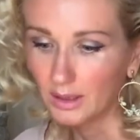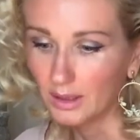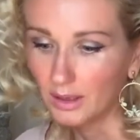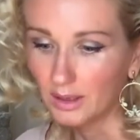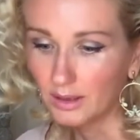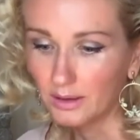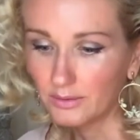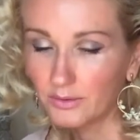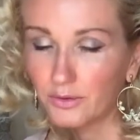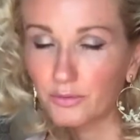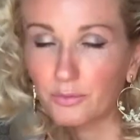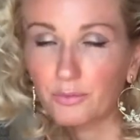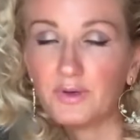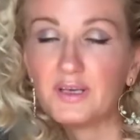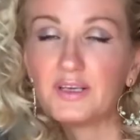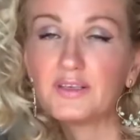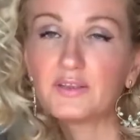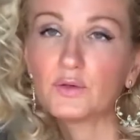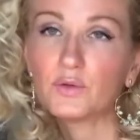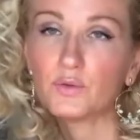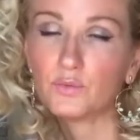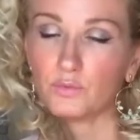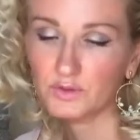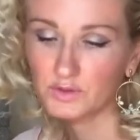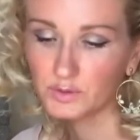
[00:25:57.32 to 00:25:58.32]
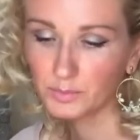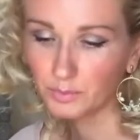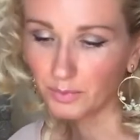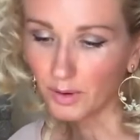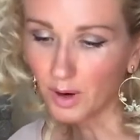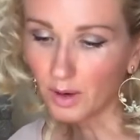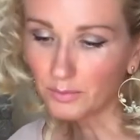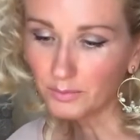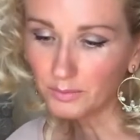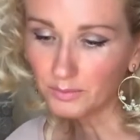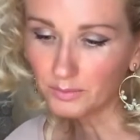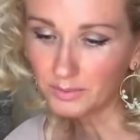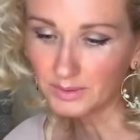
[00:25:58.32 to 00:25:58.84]
the reason was
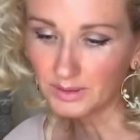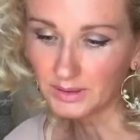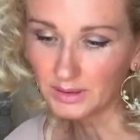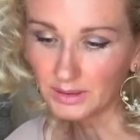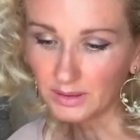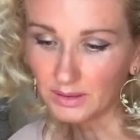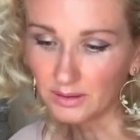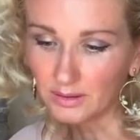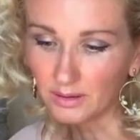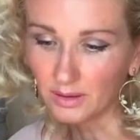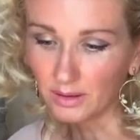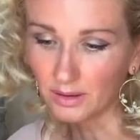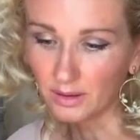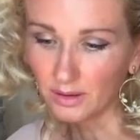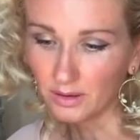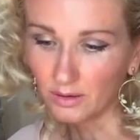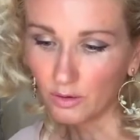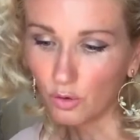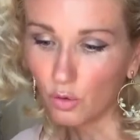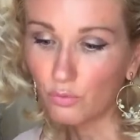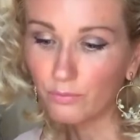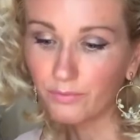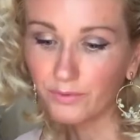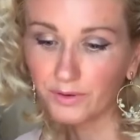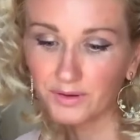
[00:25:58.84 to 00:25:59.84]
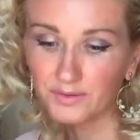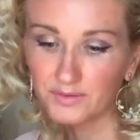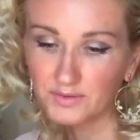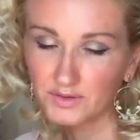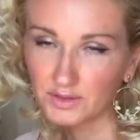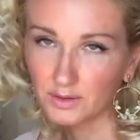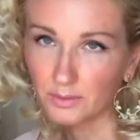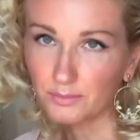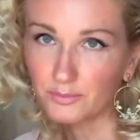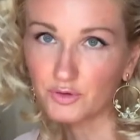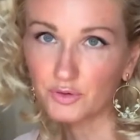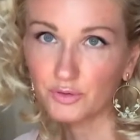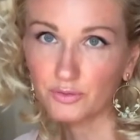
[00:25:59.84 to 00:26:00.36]
probably
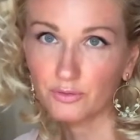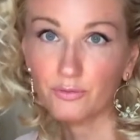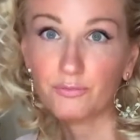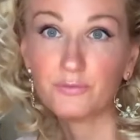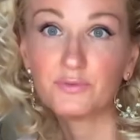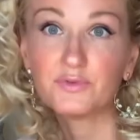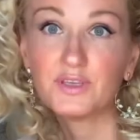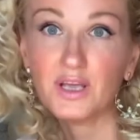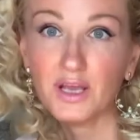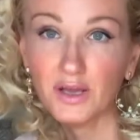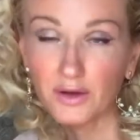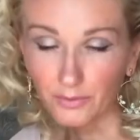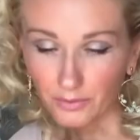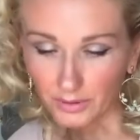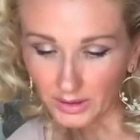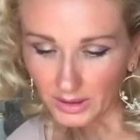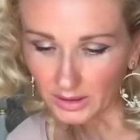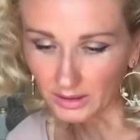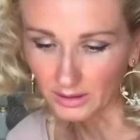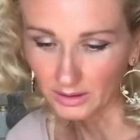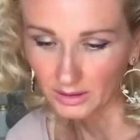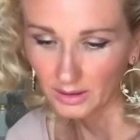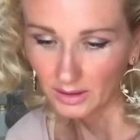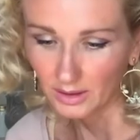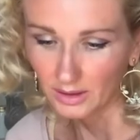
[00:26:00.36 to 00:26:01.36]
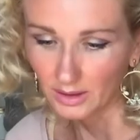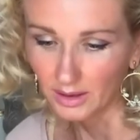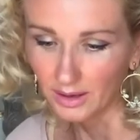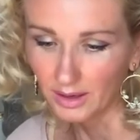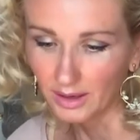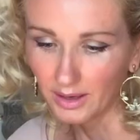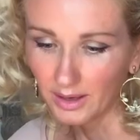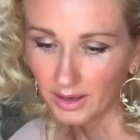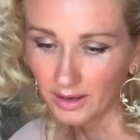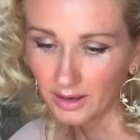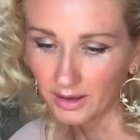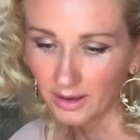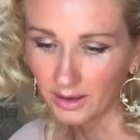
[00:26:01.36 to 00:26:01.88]
overconsumption of dairy.
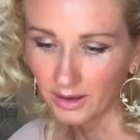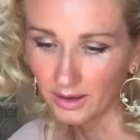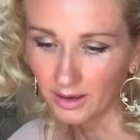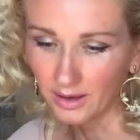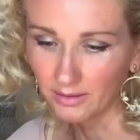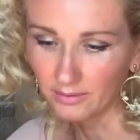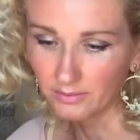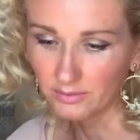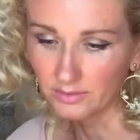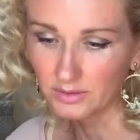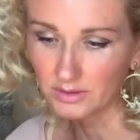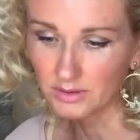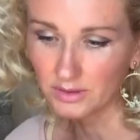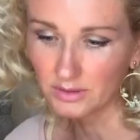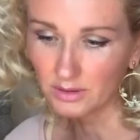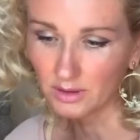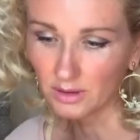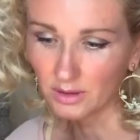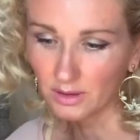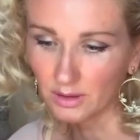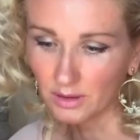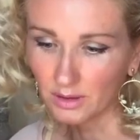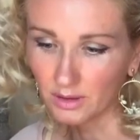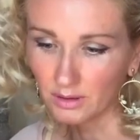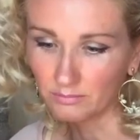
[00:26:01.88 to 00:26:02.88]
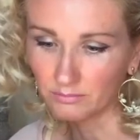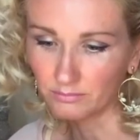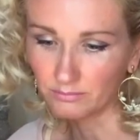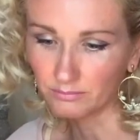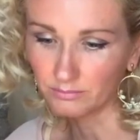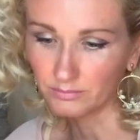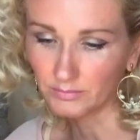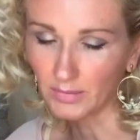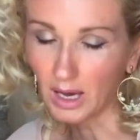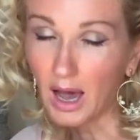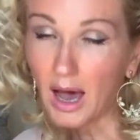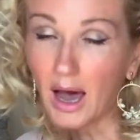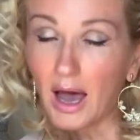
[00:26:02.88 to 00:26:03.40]
And
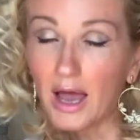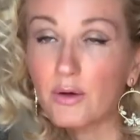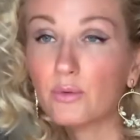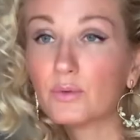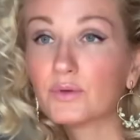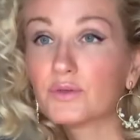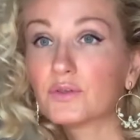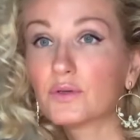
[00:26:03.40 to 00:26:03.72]
I was